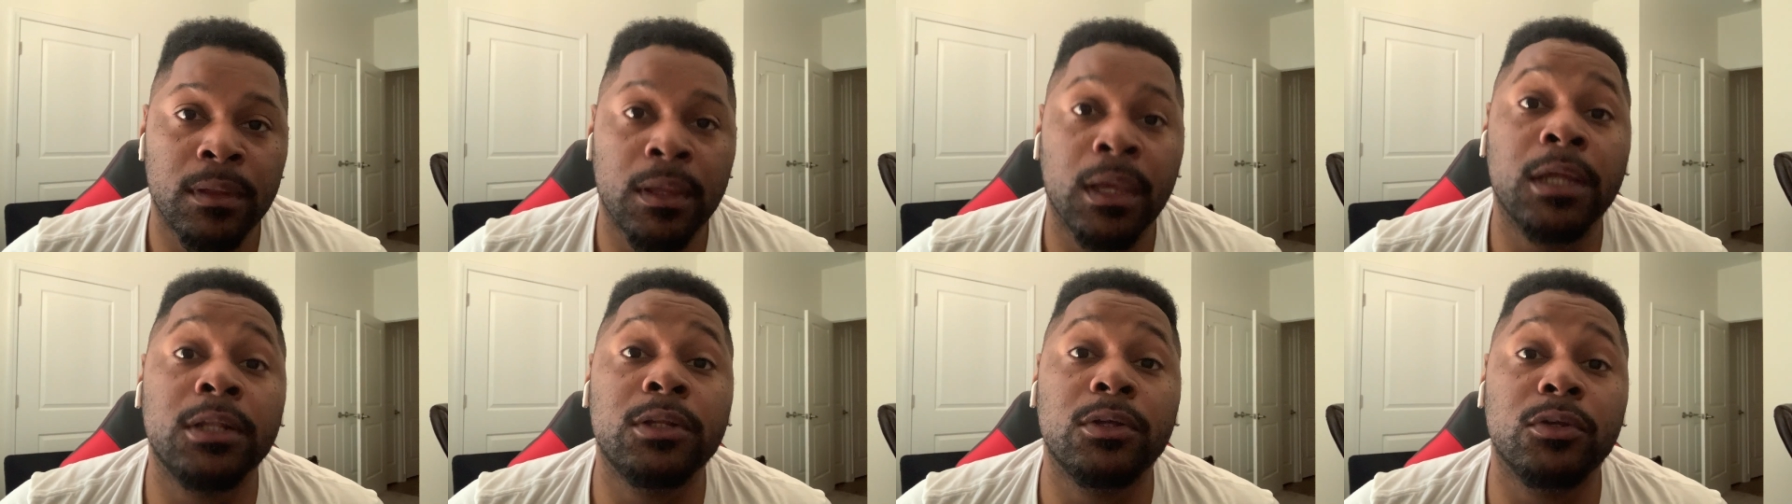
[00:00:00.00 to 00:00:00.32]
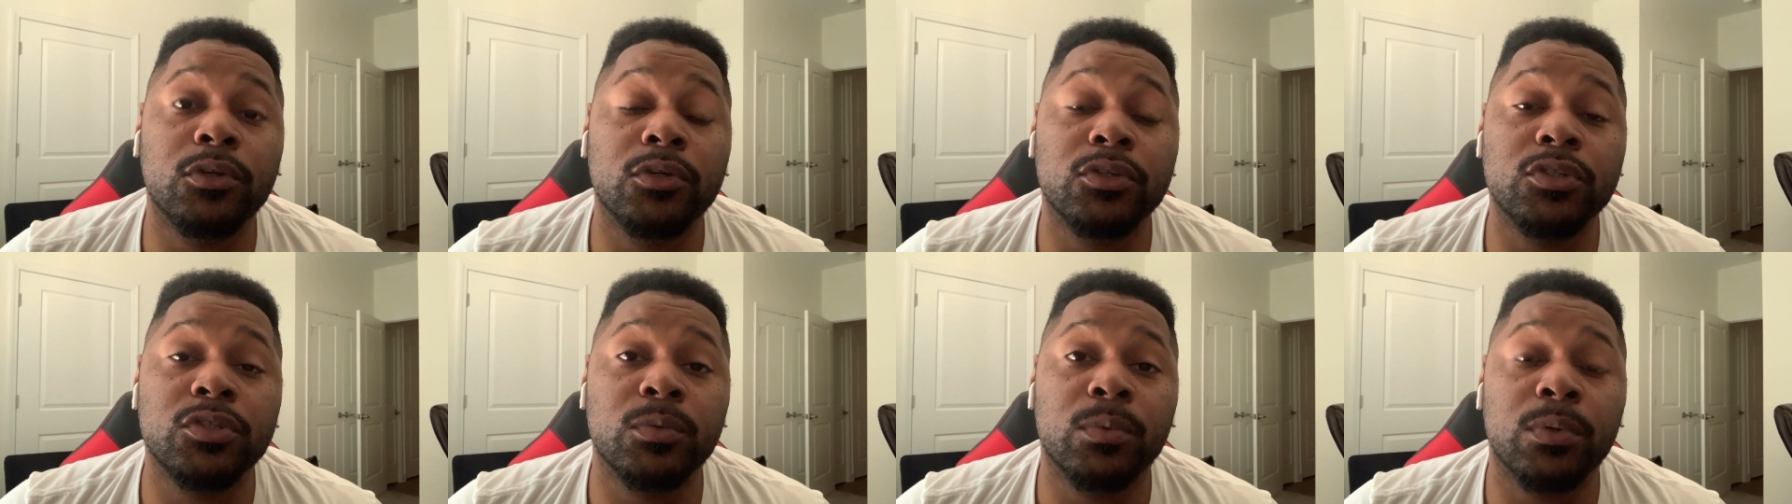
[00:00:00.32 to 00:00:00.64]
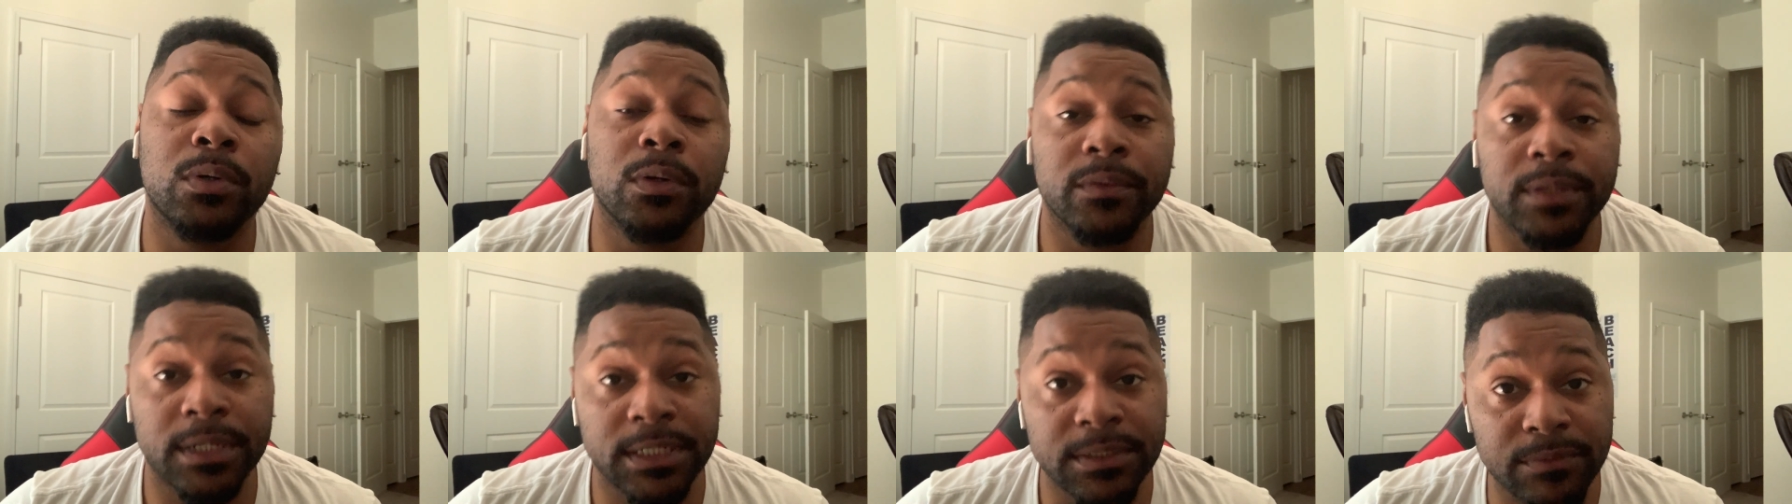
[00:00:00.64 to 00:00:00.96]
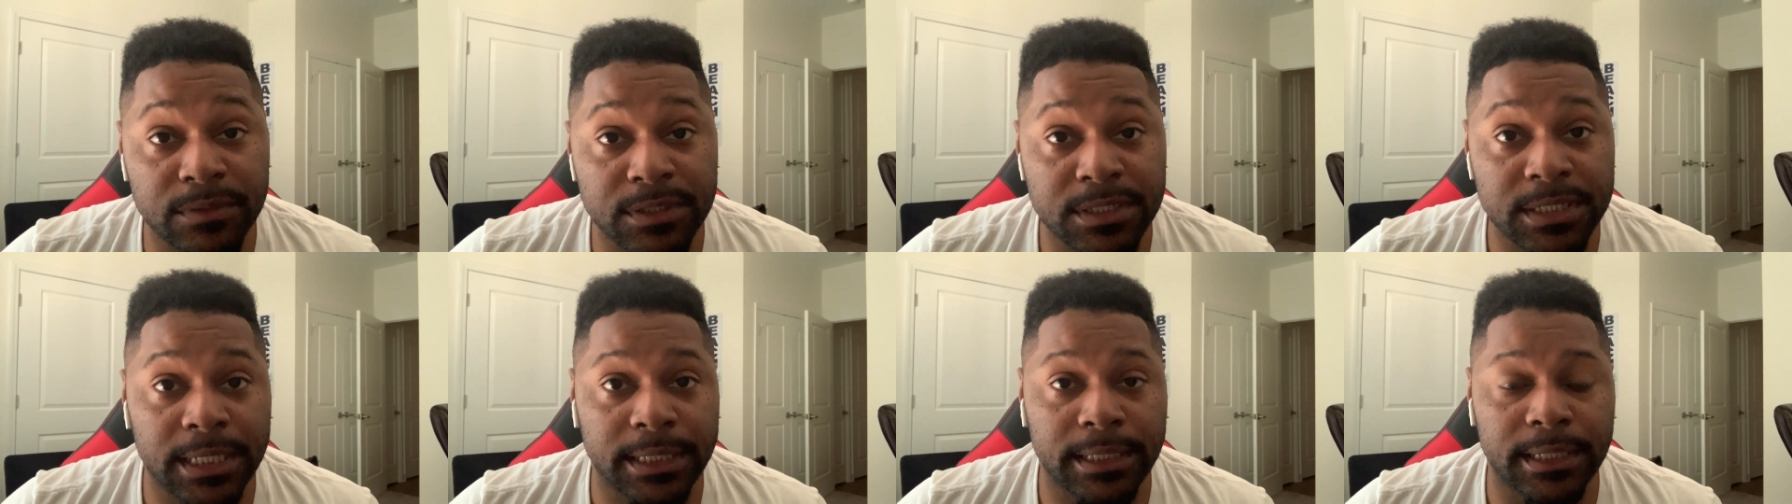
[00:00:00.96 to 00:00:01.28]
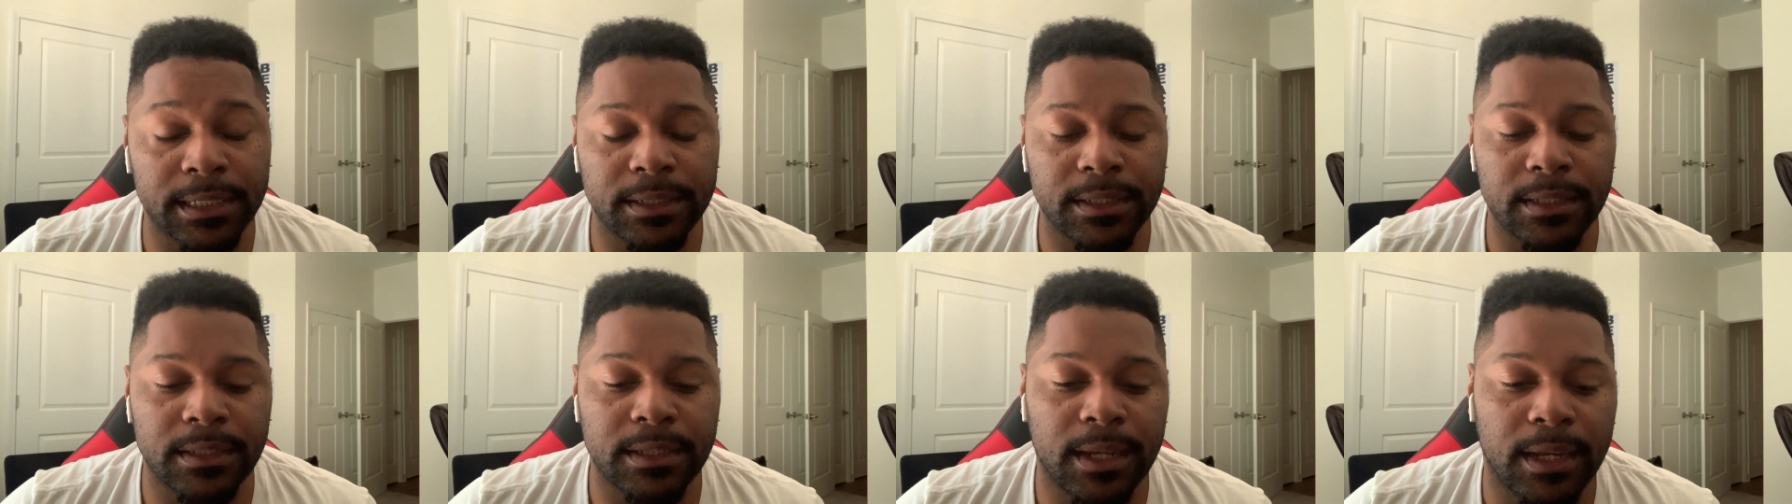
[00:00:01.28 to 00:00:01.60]
Hello, YouTube world. Thanks for checking
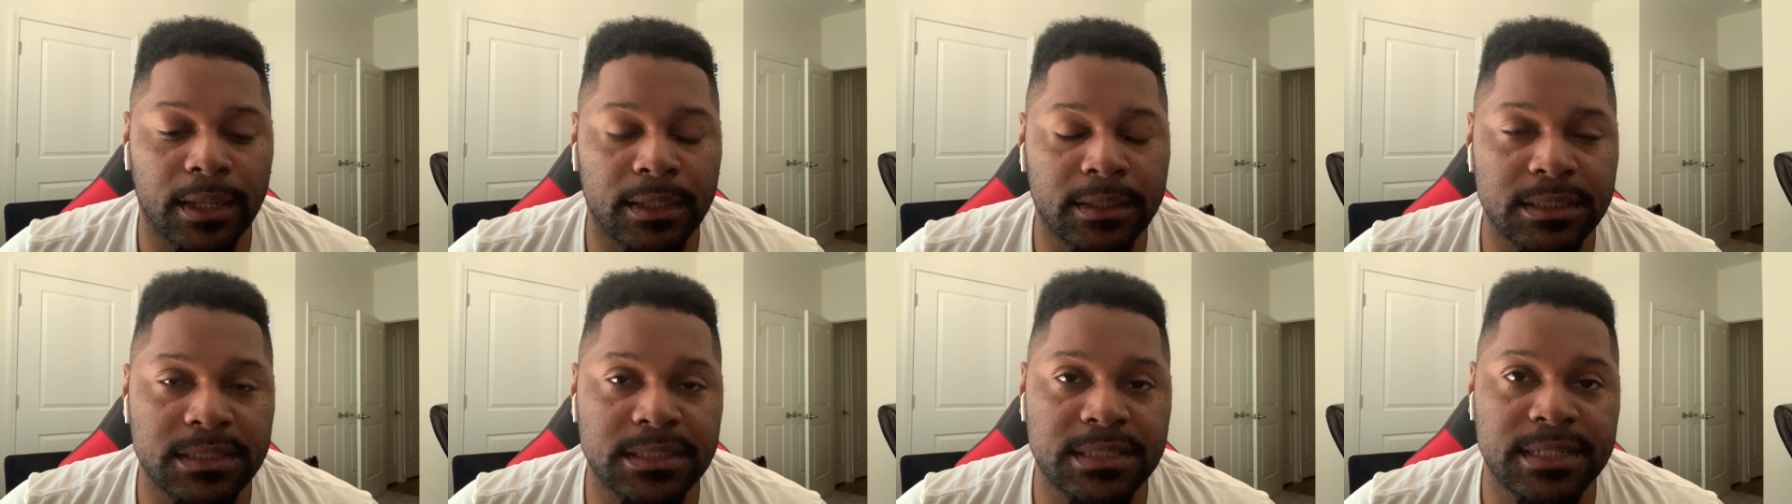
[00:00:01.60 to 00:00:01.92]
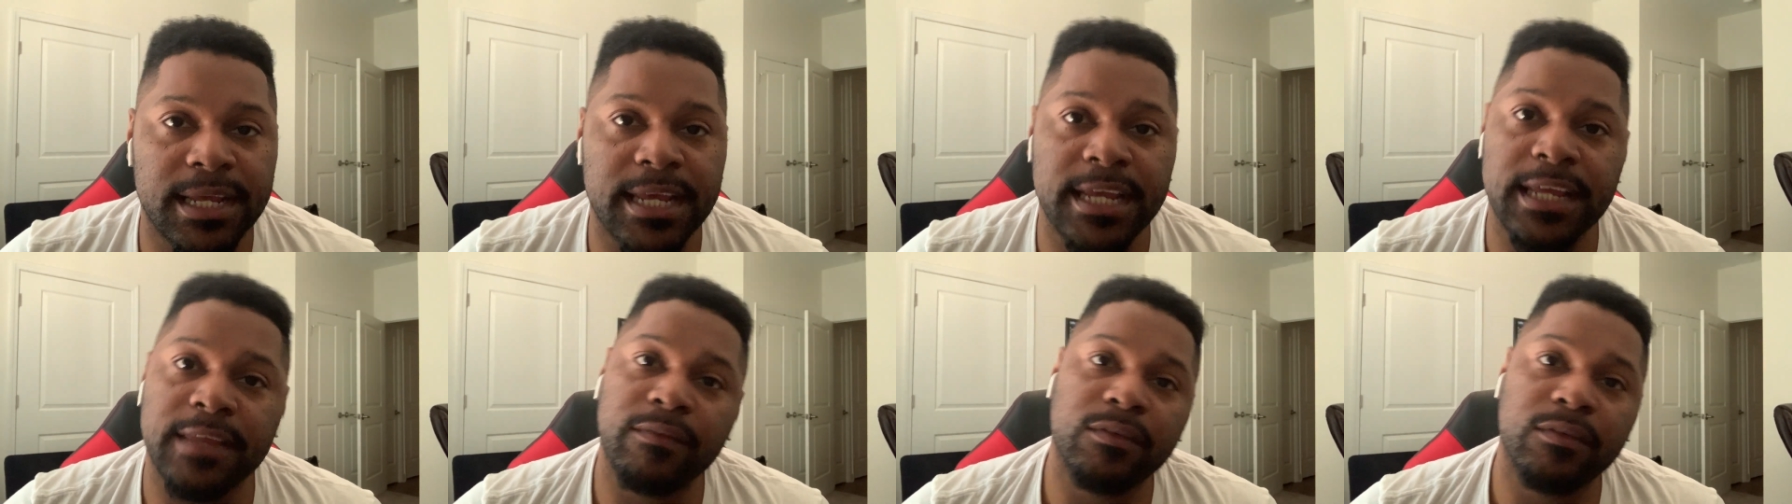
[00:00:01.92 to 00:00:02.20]
in to Khalii's Take.